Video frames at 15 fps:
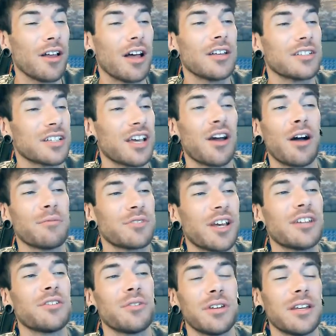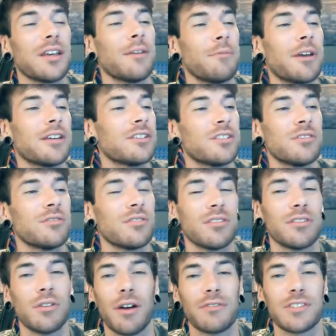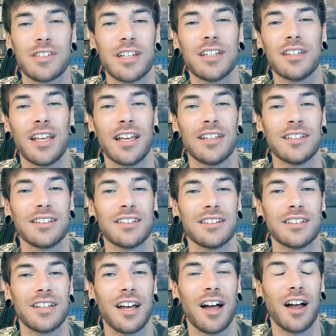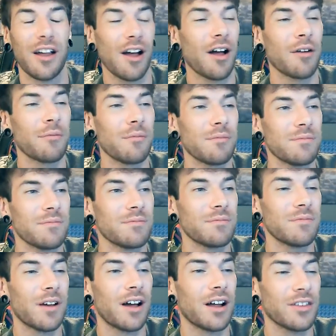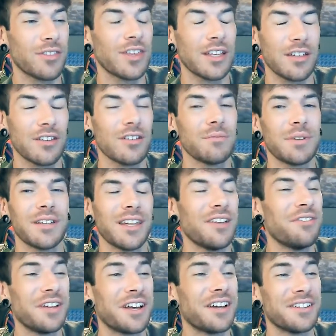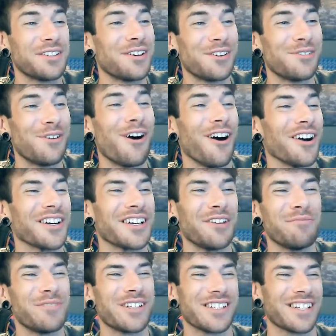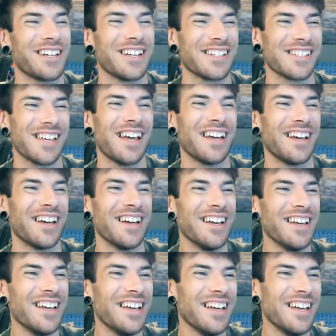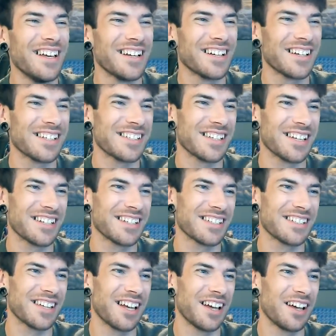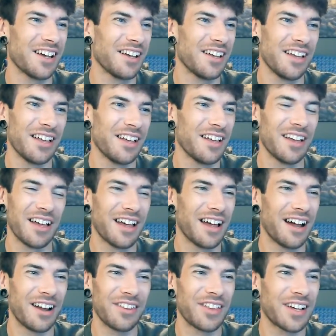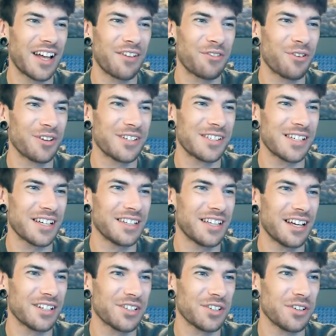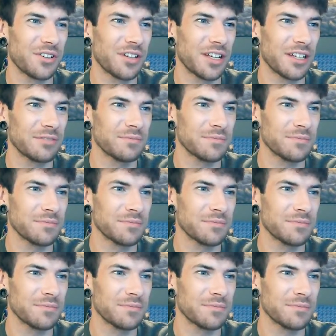Skip, I'm genuinely amazed you haven't seen this. I think you've been living under a rock. I'm just gonna say it because it's. I think everyone's seen that surely.